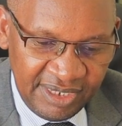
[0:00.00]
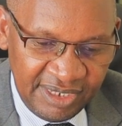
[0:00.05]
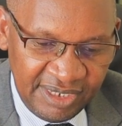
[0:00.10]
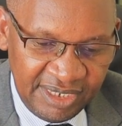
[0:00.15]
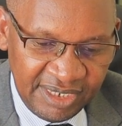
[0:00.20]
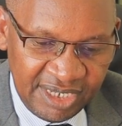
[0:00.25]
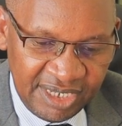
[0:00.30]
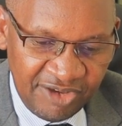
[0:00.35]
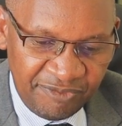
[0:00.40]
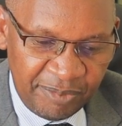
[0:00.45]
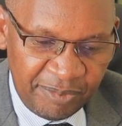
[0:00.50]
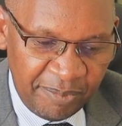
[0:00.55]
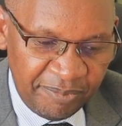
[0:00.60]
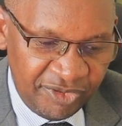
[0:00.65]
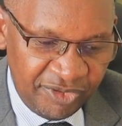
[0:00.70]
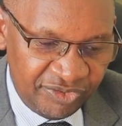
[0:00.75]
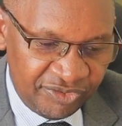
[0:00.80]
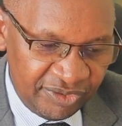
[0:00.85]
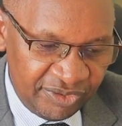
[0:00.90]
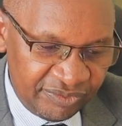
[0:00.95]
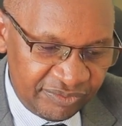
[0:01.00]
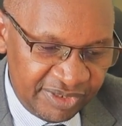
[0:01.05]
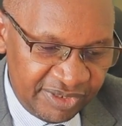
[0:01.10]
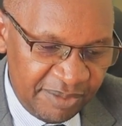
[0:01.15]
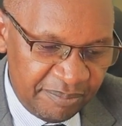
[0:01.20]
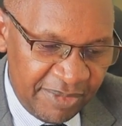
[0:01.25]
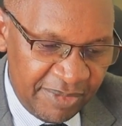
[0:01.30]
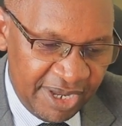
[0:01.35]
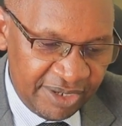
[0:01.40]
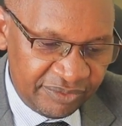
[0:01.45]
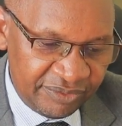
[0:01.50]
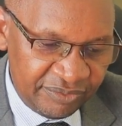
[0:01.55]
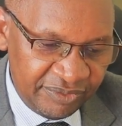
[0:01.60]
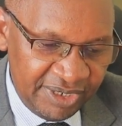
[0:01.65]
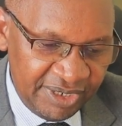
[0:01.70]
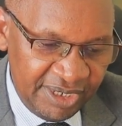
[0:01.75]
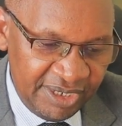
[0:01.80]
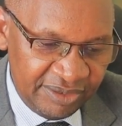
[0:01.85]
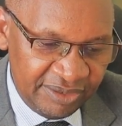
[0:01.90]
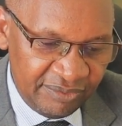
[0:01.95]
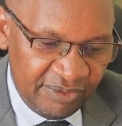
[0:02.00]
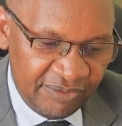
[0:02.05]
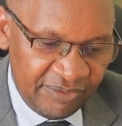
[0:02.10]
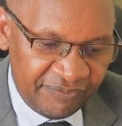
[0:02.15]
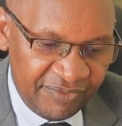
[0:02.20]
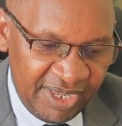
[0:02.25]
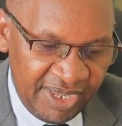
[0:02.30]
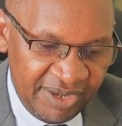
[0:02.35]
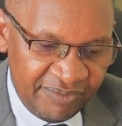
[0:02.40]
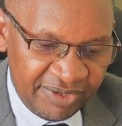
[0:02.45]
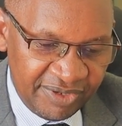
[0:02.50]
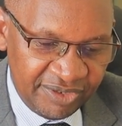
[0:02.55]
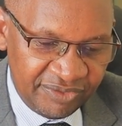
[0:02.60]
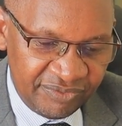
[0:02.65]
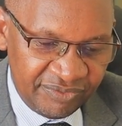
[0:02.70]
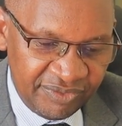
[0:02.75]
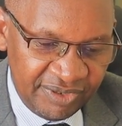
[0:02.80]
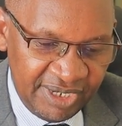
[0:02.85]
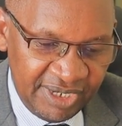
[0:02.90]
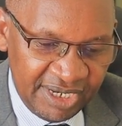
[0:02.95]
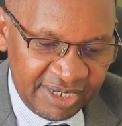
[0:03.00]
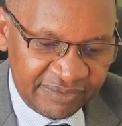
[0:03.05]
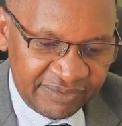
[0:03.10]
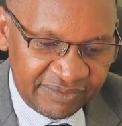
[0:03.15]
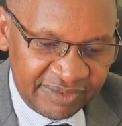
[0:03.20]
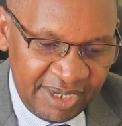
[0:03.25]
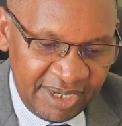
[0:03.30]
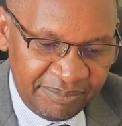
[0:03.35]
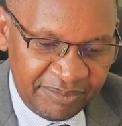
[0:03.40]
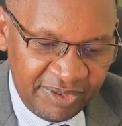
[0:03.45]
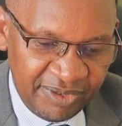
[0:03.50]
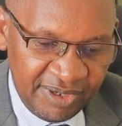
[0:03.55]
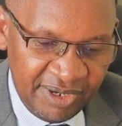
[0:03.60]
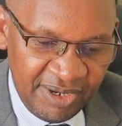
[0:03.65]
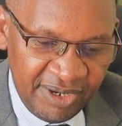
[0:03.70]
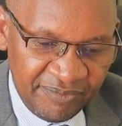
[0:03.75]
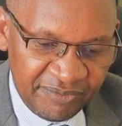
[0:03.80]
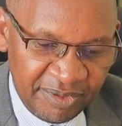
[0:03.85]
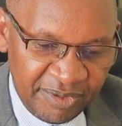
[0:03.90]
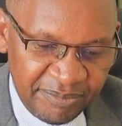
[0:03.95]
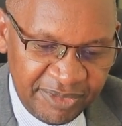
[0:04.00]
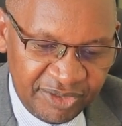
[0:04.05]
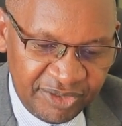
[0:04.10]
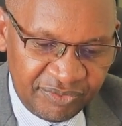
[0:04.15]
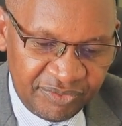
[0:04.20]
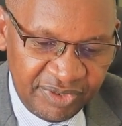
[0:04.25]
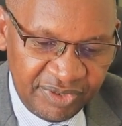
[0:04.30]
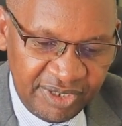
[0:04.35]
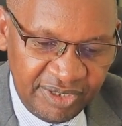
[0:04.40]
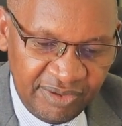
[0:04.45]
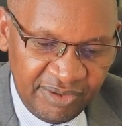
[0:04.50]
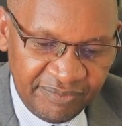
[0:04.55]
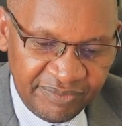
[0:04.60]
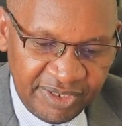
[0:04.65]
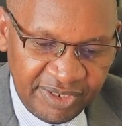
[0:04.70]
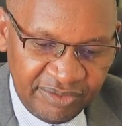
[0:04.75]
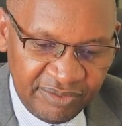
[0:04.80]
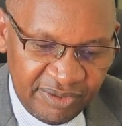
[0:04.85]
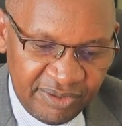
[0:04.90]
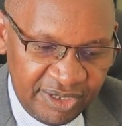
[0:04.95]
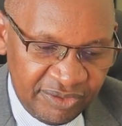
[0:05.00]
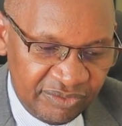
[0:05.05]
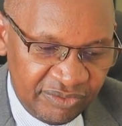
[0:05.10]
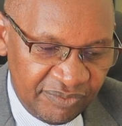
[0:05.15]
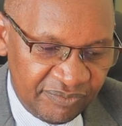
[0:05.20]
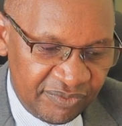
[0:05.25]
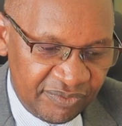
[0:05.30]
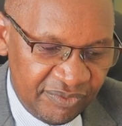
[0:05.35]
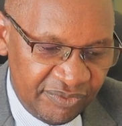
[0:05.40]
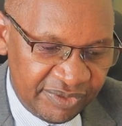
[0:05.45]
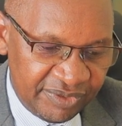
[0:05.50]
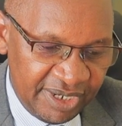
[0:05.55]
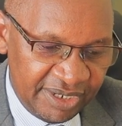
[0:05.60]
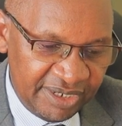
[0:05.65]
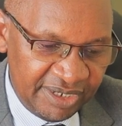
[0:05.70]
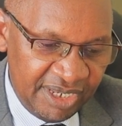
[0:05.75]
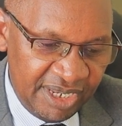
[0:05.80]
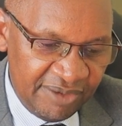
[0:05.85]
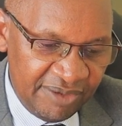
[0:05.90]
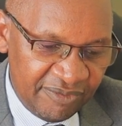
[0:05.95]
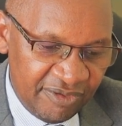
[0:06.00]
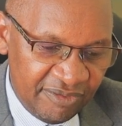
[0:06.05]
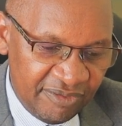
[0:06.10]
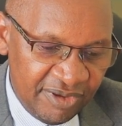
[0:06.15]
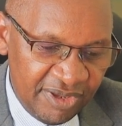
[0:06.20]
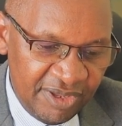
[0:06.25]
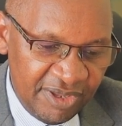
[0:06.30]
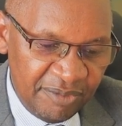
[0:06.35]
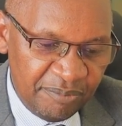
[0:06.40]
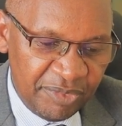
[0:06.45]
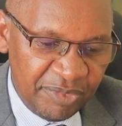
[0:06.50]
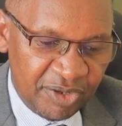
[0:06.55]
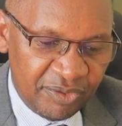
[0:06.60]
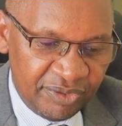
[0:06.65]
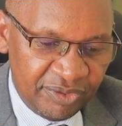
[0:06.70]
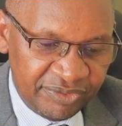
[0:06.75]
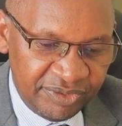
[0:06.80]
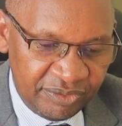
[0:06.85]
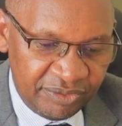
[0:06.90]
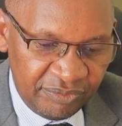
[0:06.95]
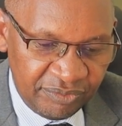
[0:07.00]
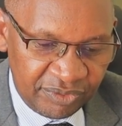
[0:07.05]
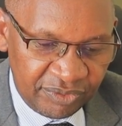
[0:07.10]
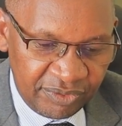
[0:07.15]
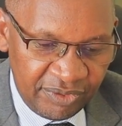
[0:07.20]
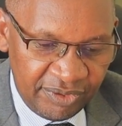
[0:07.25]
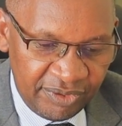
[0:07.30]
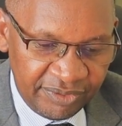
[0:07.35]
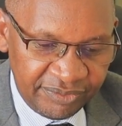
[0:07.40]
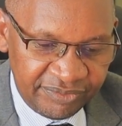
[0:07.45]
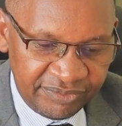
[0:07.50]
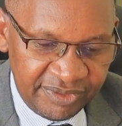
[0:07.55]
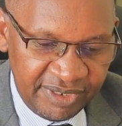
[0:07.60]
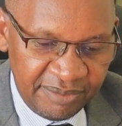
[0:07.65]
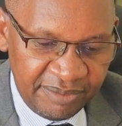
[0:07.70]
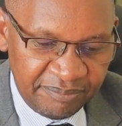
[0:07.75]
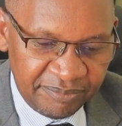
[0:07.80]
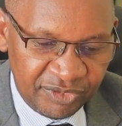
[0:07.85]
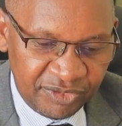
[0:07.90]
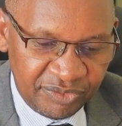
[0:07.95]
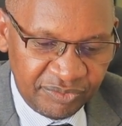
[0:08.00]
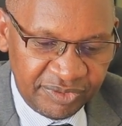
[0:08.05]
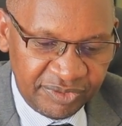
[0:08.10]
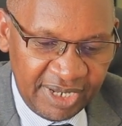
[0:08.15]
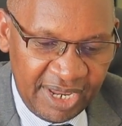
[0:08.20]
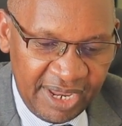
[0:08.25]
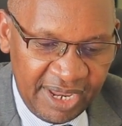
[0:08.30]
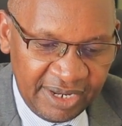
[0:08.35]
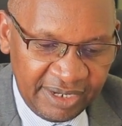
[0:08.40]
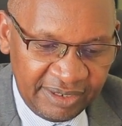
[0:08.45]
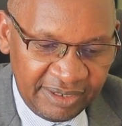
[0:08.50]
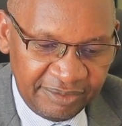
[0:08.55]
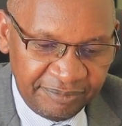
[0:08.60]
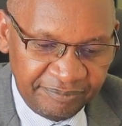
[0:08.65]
He gave permission to the man to eat of every tree except from the tree of the knowledge of good and evil, because it would cause them to die.